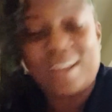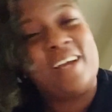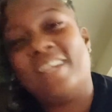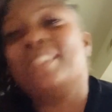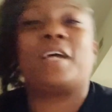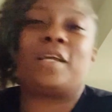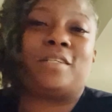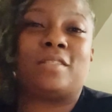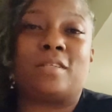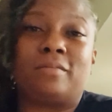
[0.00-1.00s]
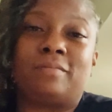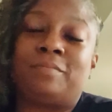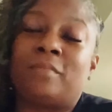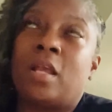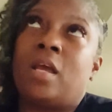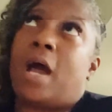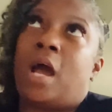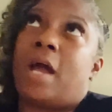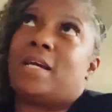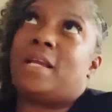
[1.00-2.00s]
It's not easy.
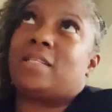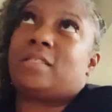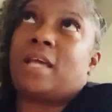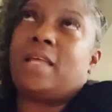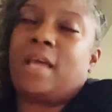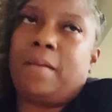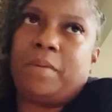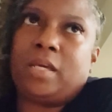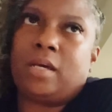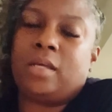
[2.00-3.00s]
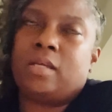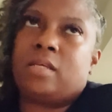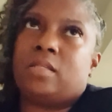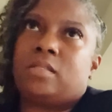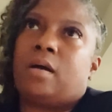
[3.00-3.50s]
And I say that because